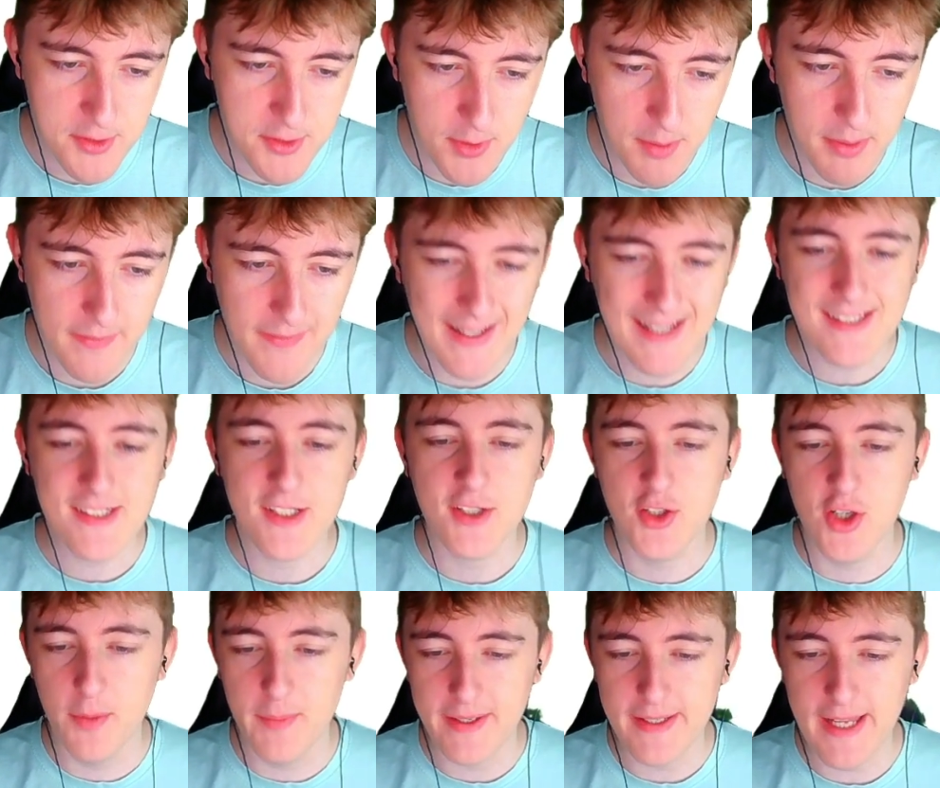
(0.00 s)
sweeping this,
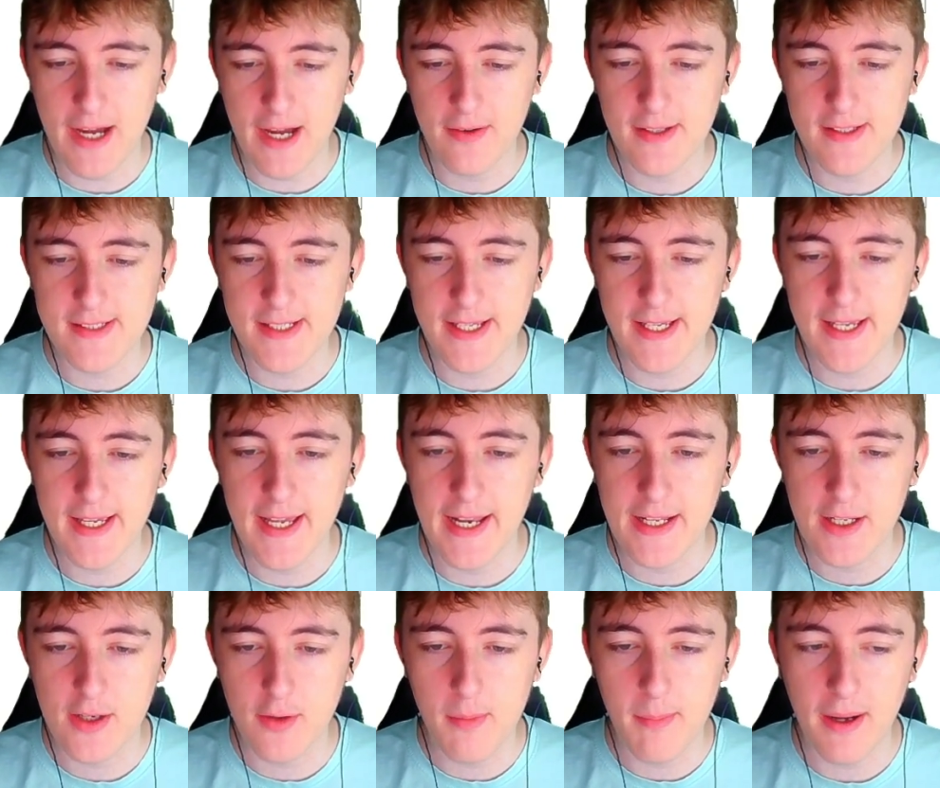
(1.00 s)
coming down into here, and
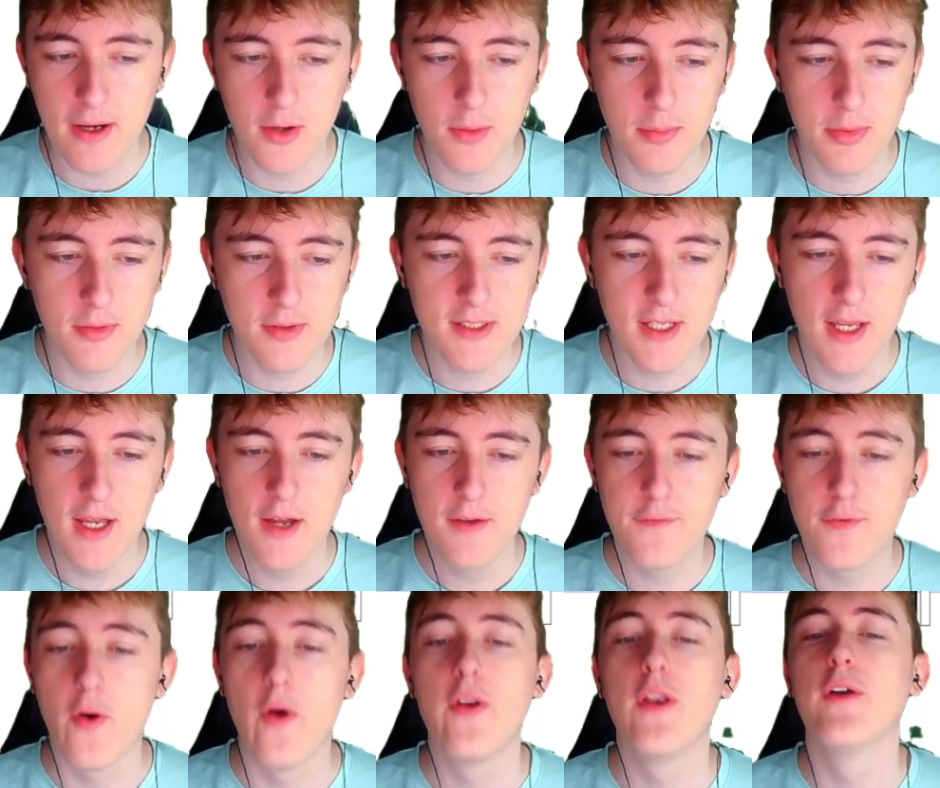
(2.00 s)
then coming back upwards
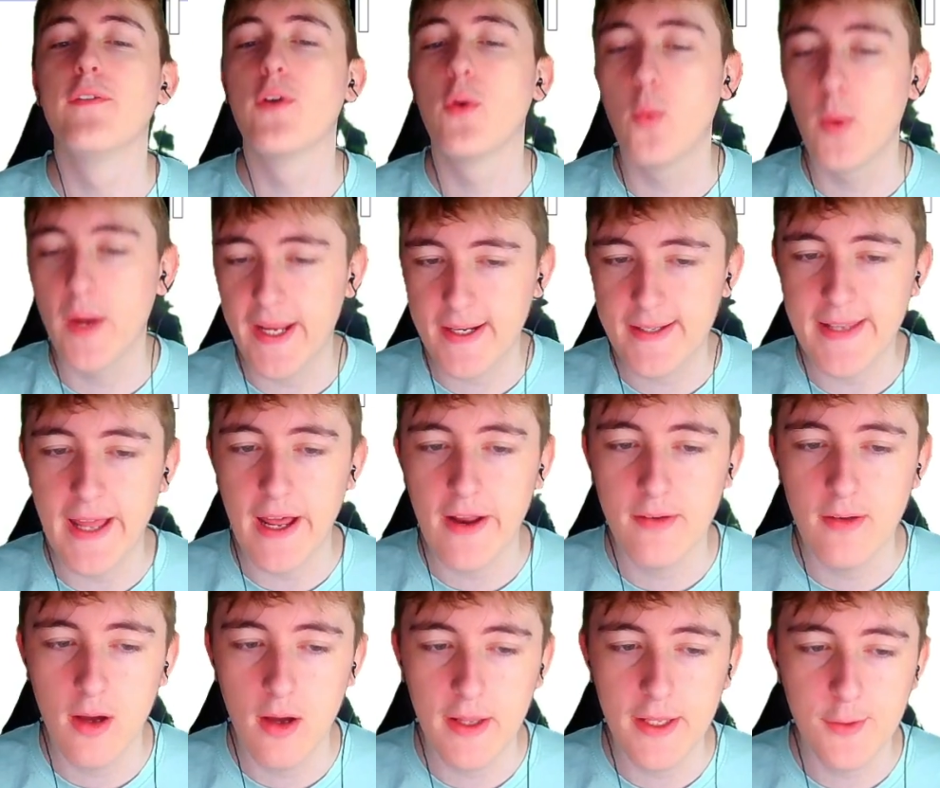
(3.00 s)
for another wick
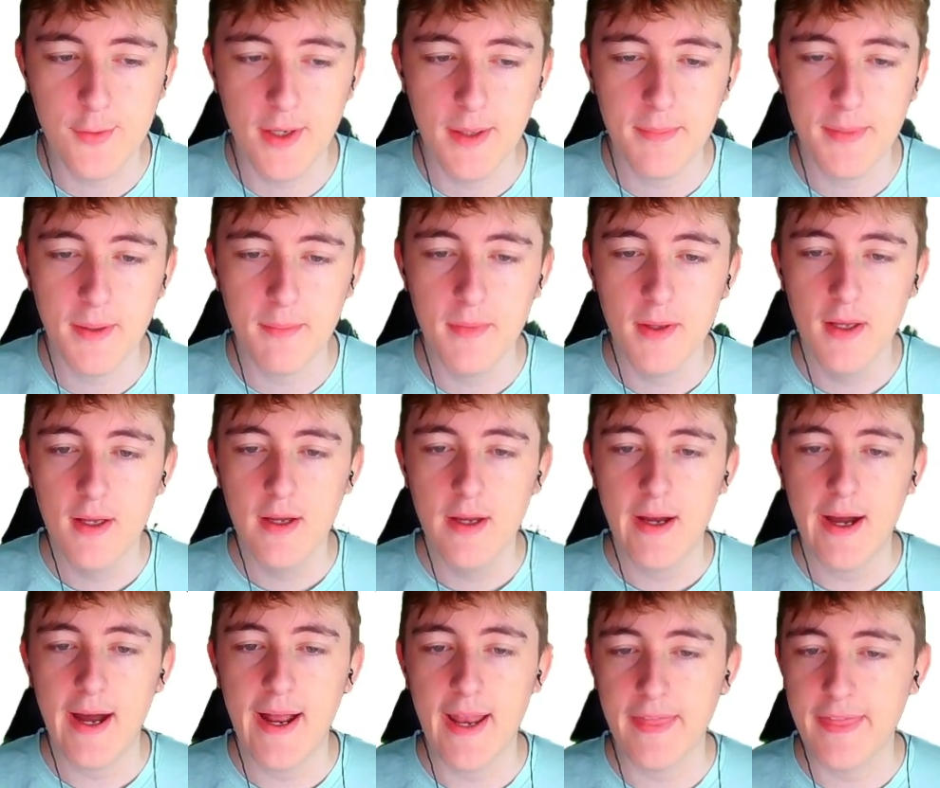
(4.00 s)
down equilibrium.
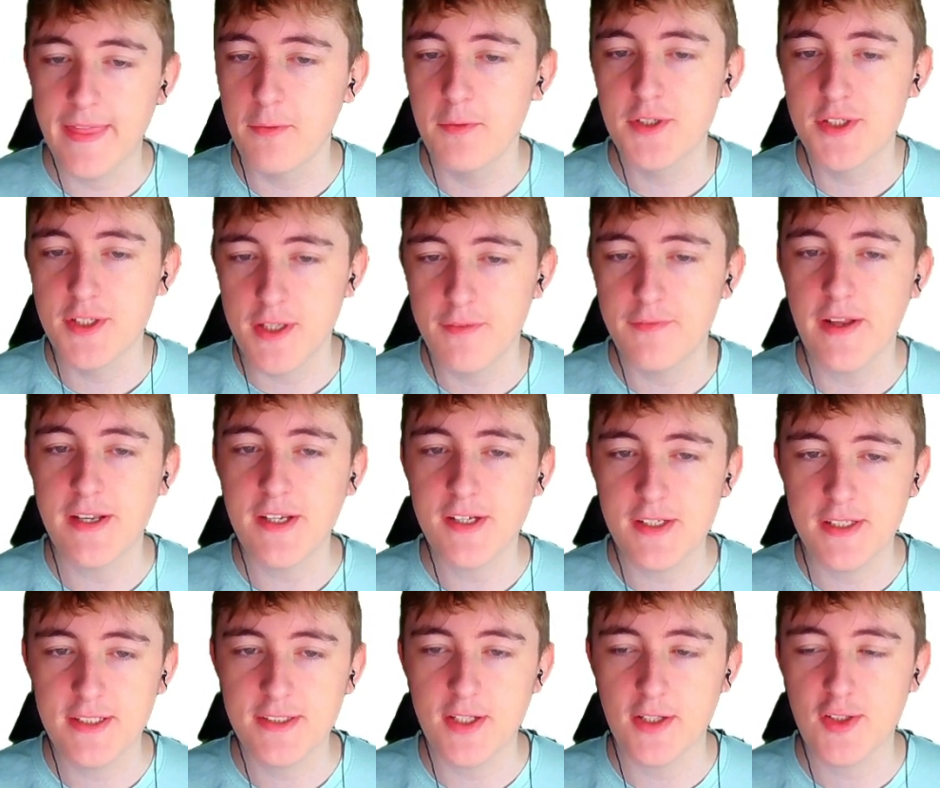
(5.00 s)
And I think we should
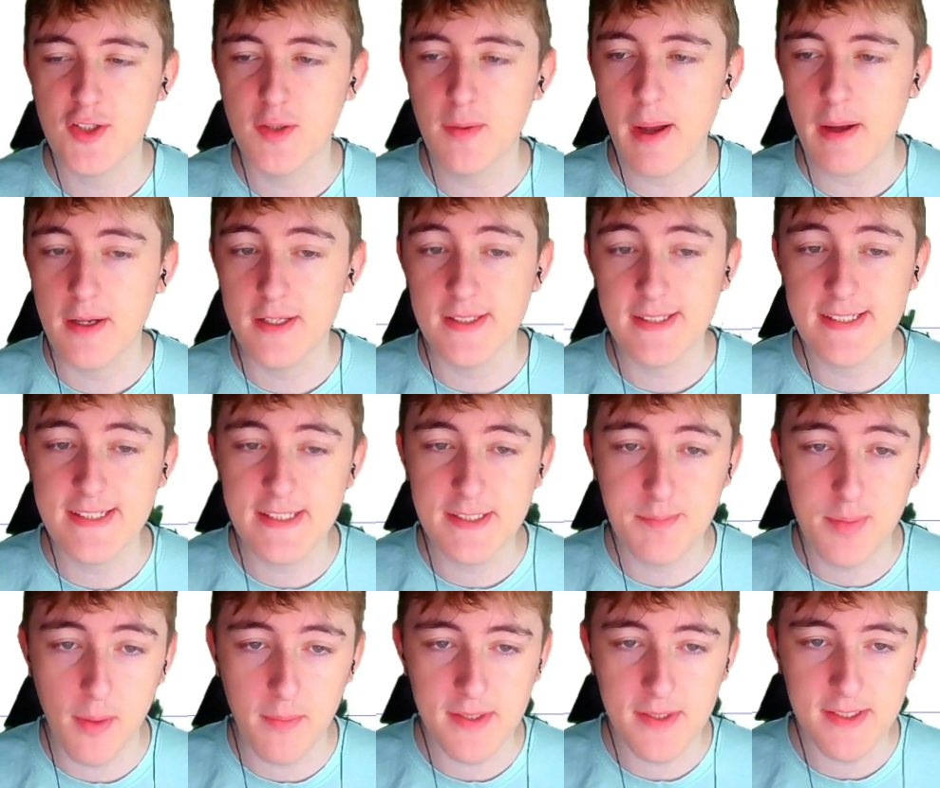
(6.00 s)
eventually start to come out, because this is
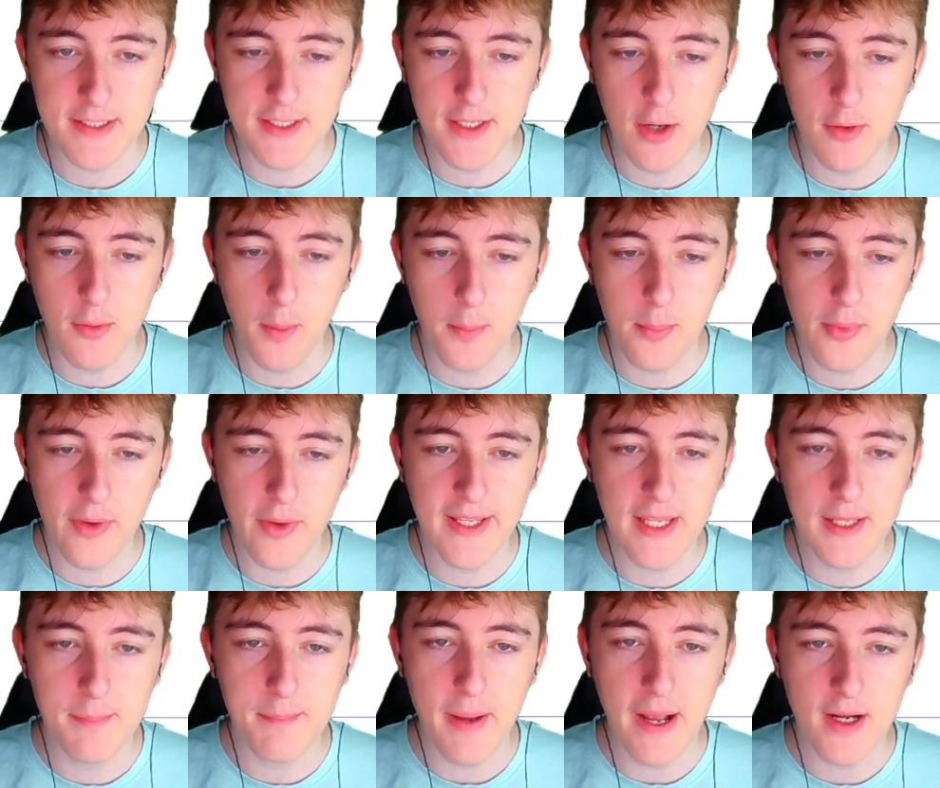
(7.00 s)
promising,
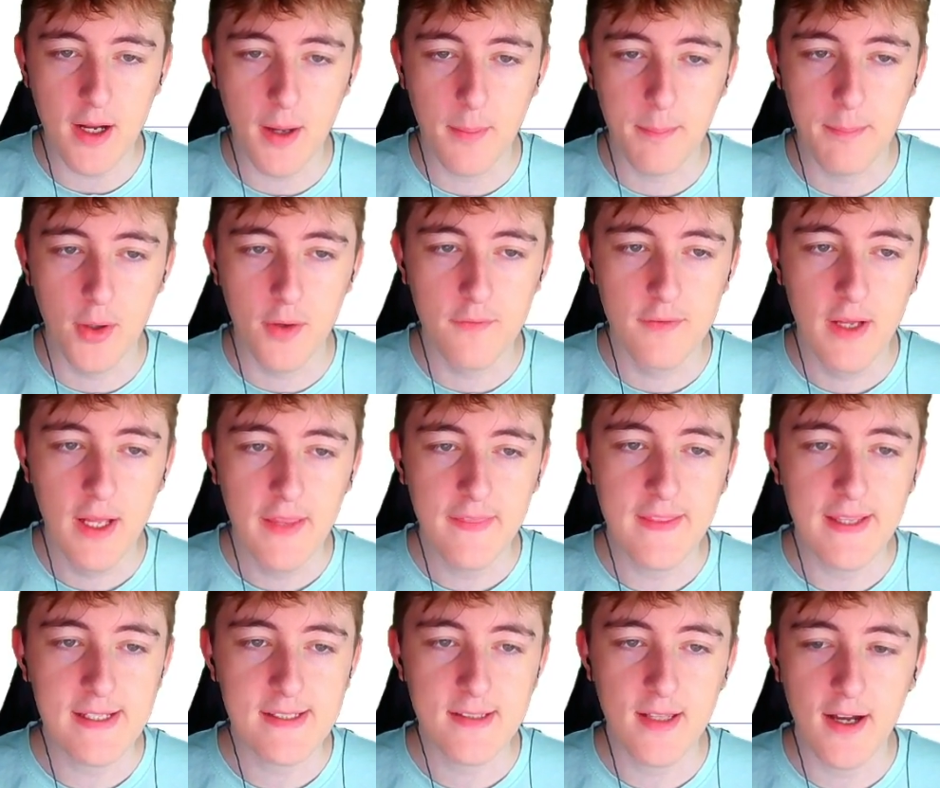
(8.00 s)
breaking back above
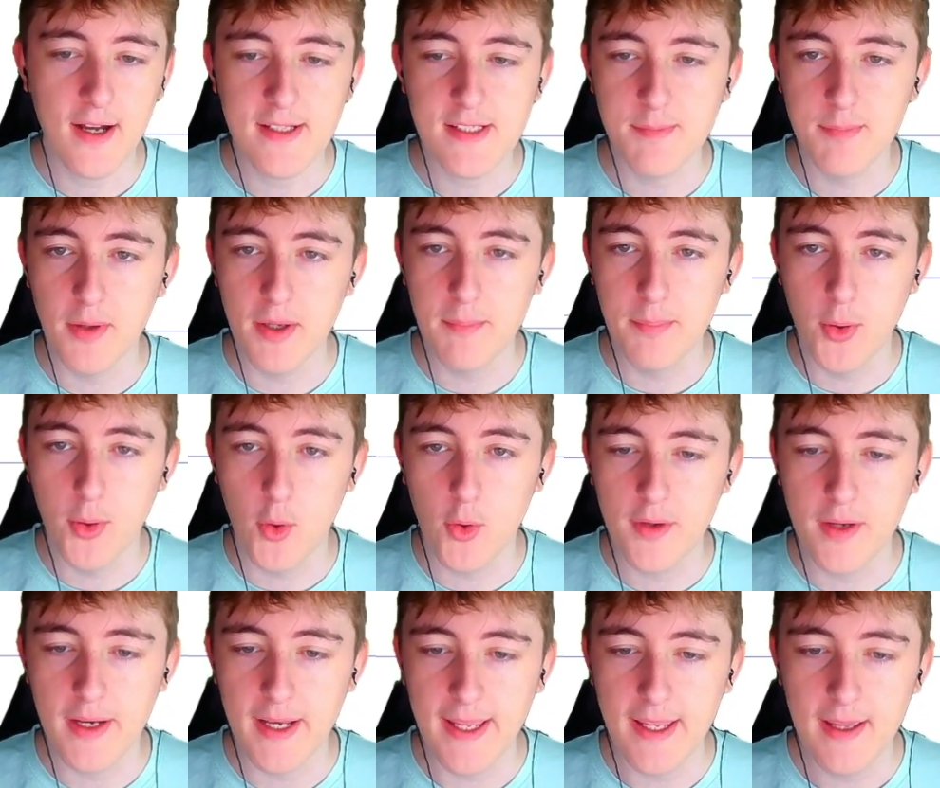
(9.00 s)
these lines. But
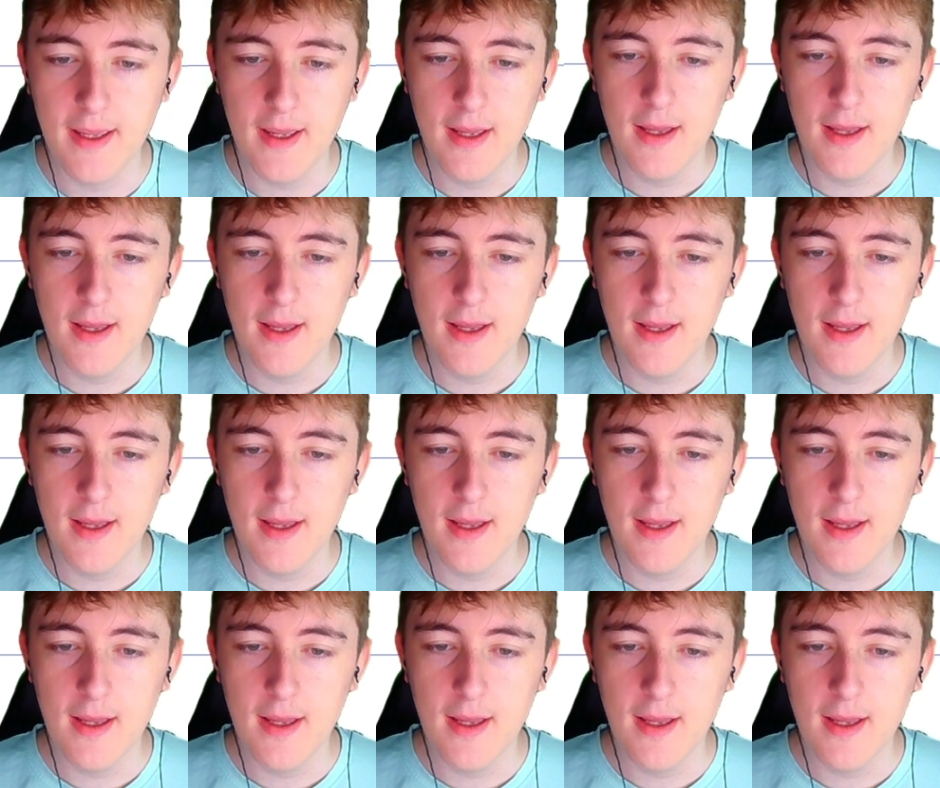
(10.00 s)
importantly,